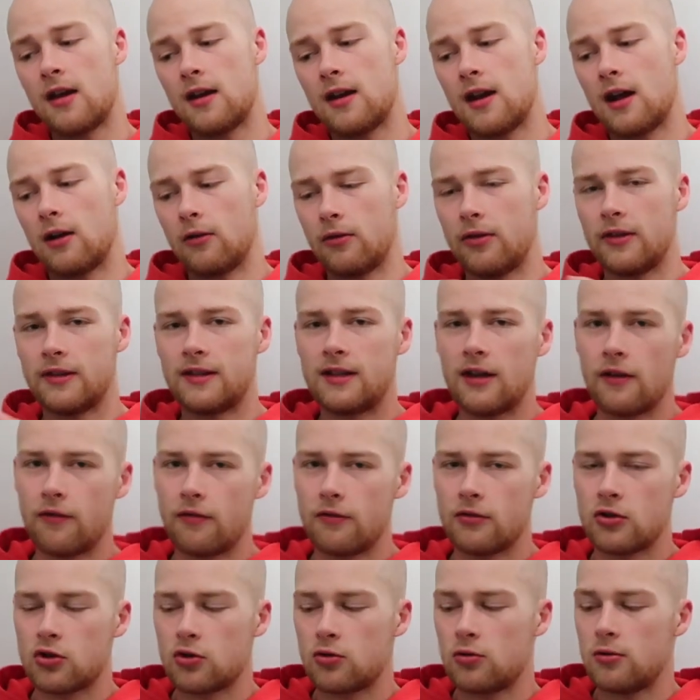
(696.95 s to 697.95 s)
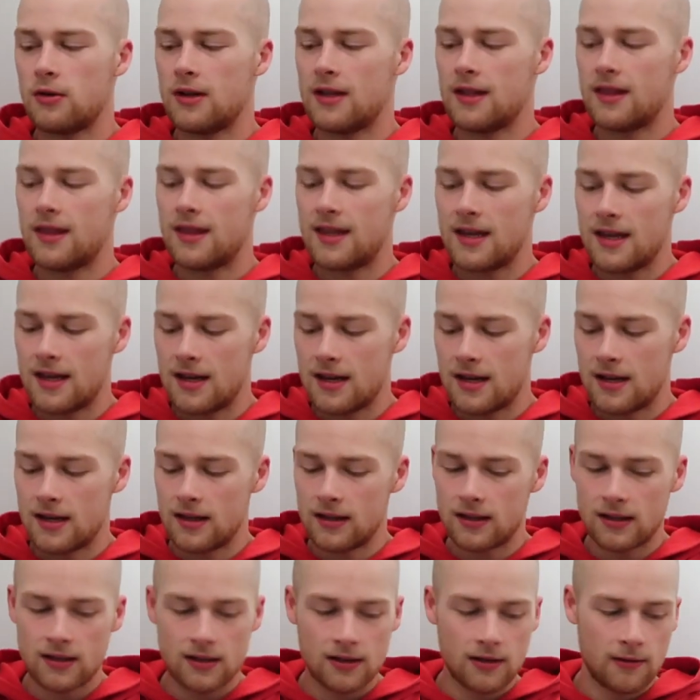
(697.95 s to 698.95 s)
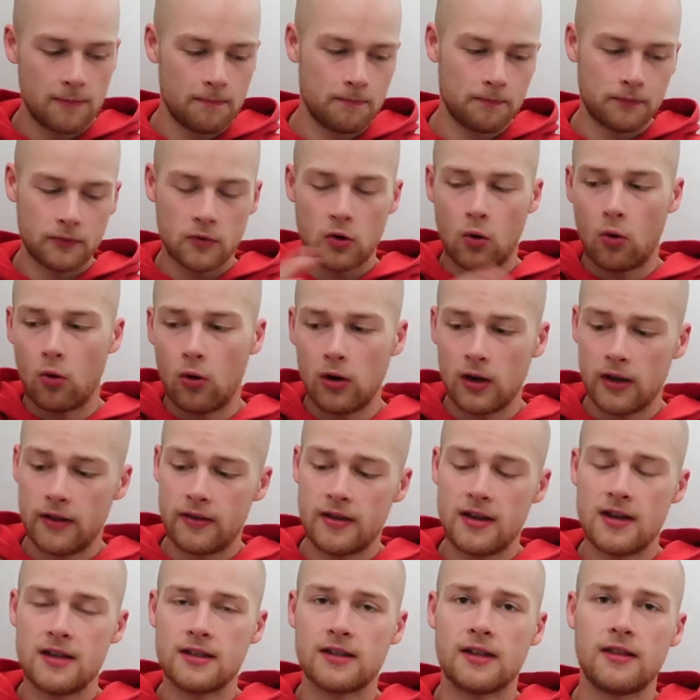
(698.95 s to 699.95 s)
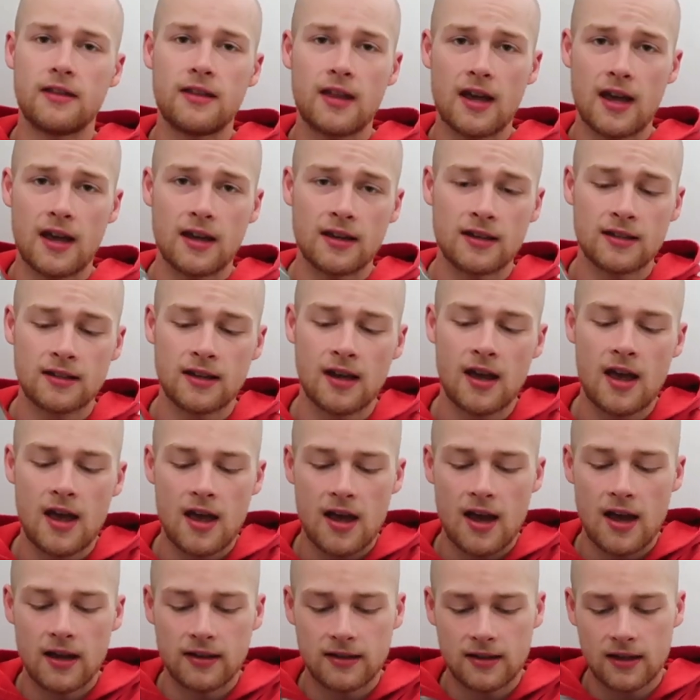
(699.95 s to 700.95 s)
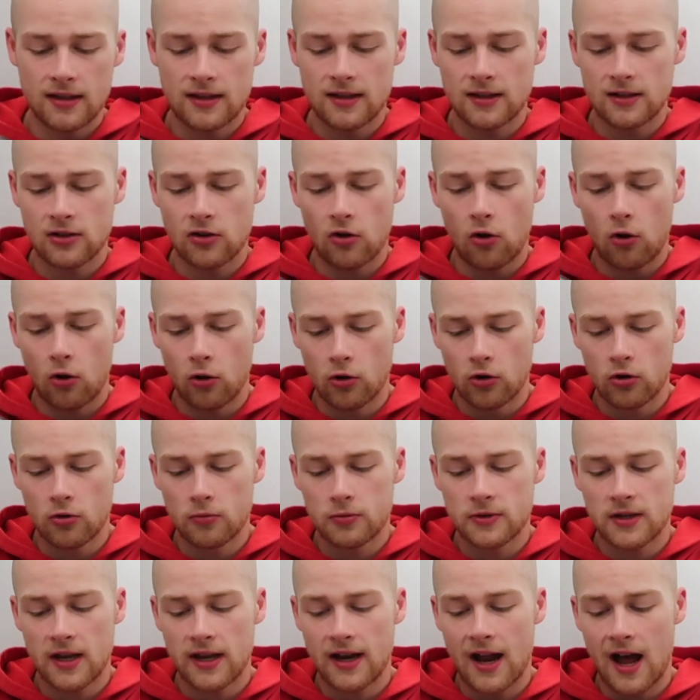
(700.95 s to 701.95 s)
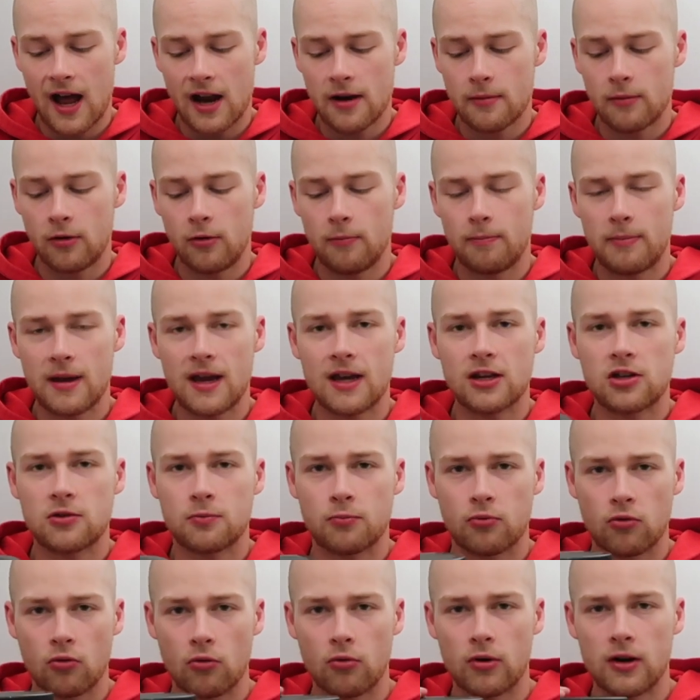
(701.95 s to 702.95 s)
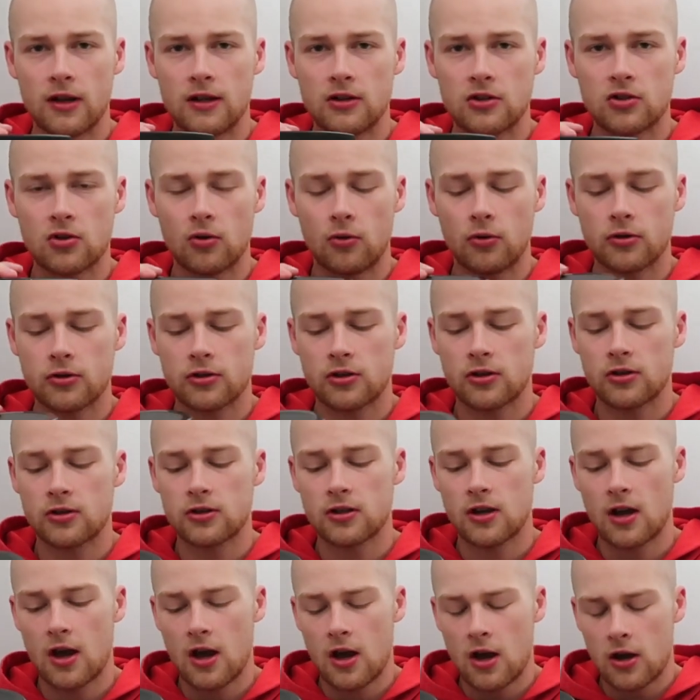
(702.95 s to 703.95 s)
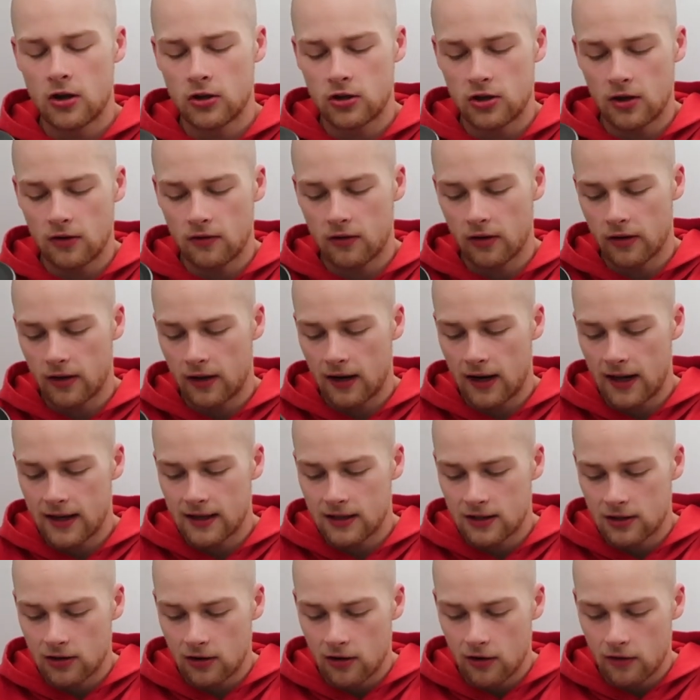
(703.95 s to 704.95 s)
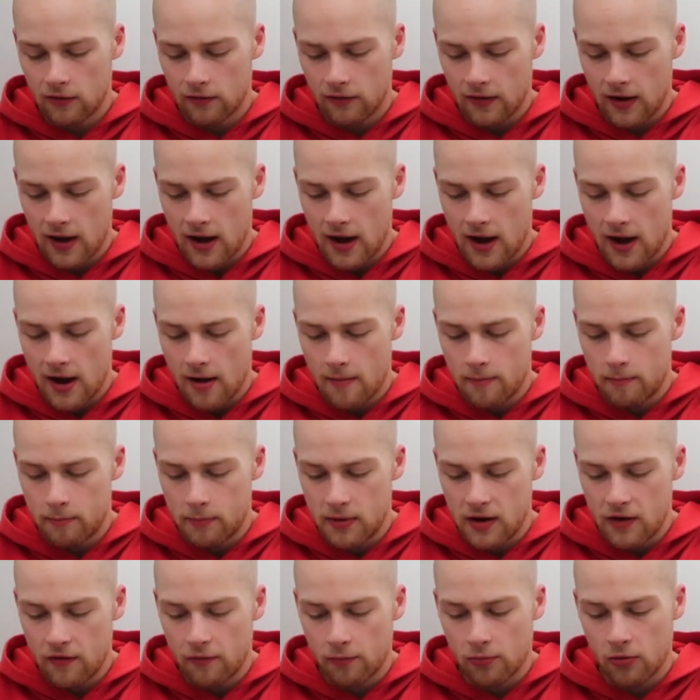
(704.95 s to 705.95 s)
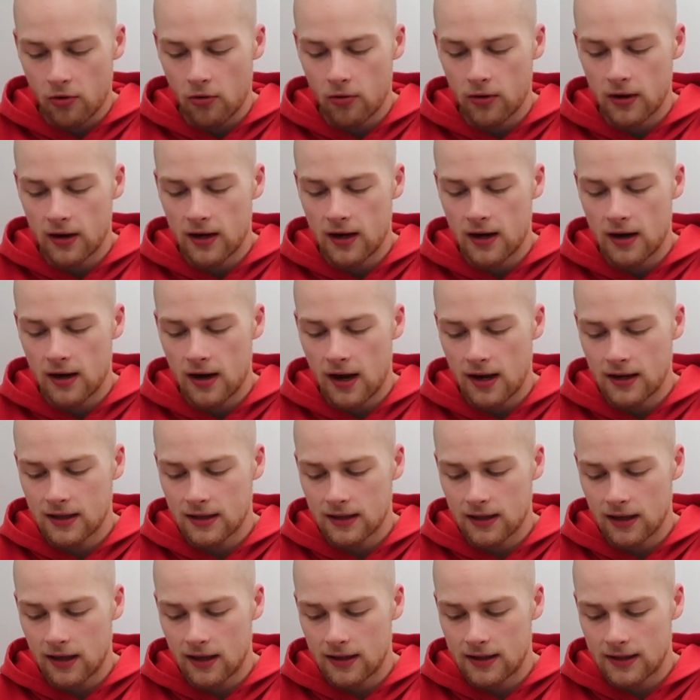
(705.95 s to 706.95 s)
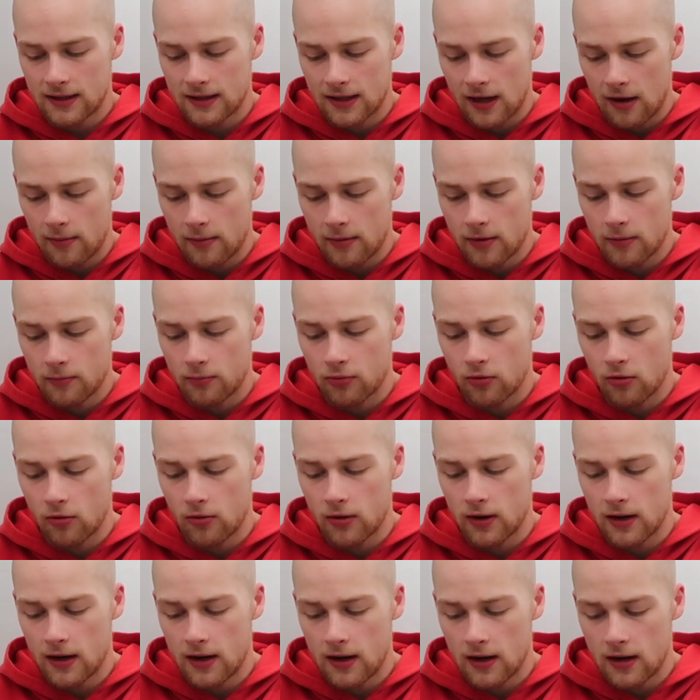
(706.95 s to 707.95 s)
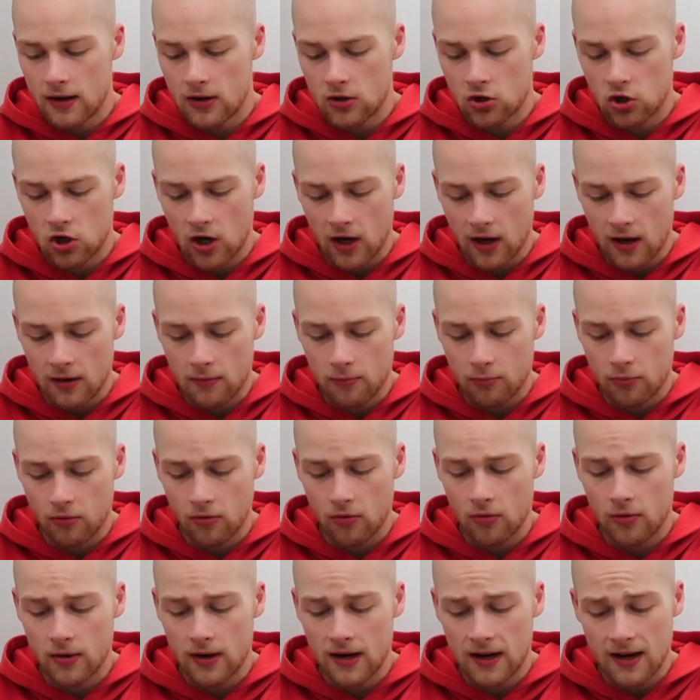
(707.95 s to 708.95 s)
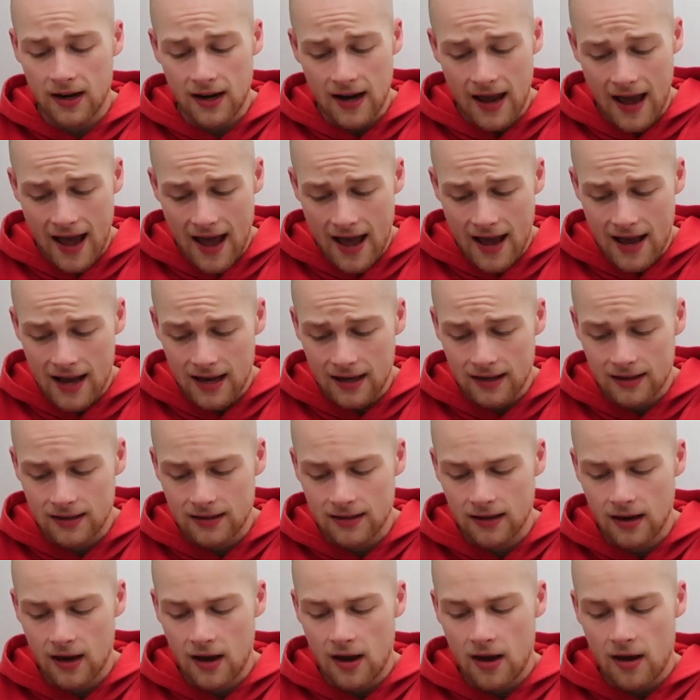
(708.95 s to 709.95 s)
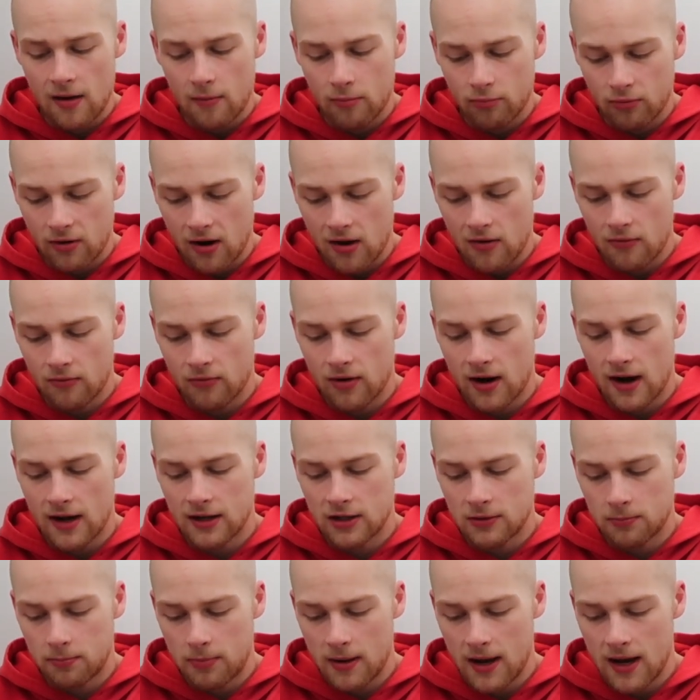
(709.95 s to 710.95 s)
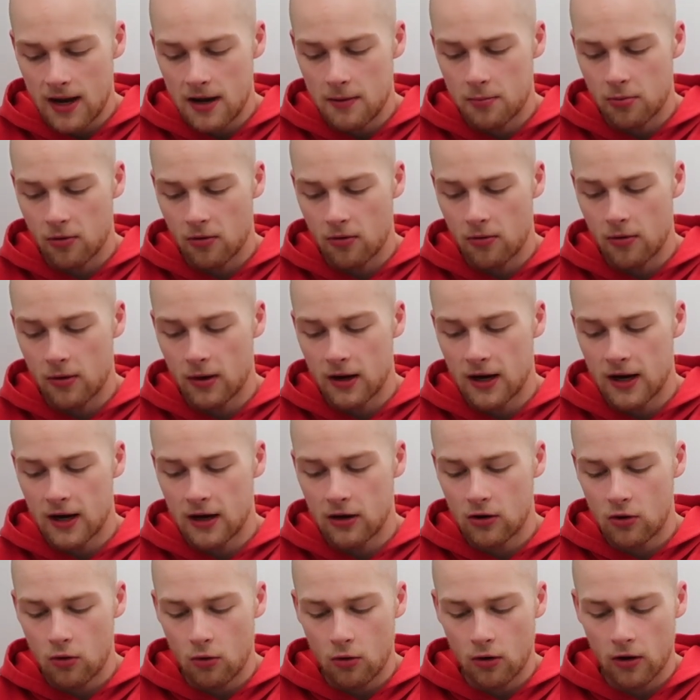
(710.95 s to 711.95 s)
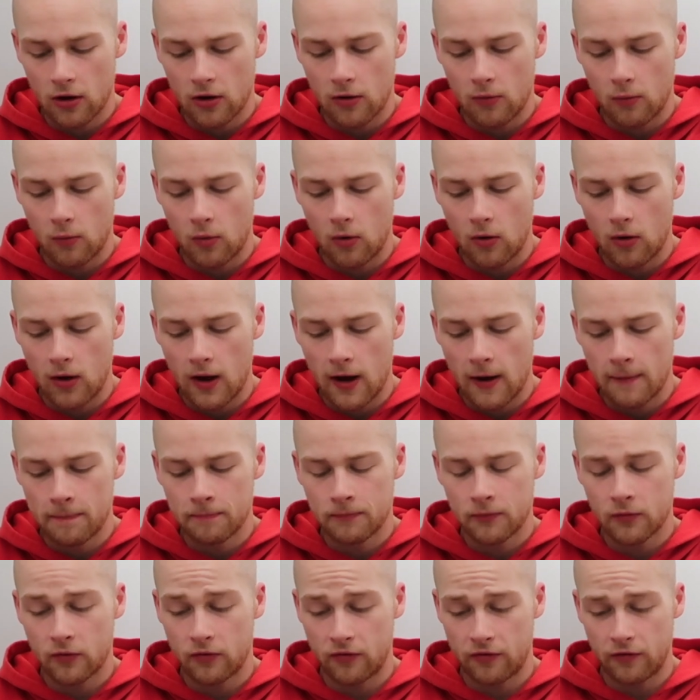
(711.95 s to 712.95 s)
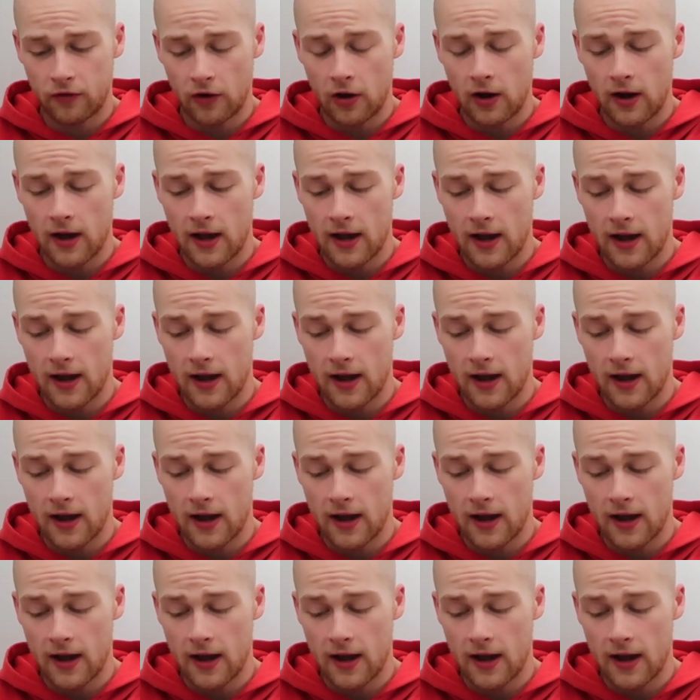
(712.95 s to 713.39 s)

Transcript: Now the difference between these, all of these and this is 100% animal-based protein sources. So you've got the likes of beef protein, isolate, salmon protein, chicken protein, eggs, brown rice, pea protein, coconut water for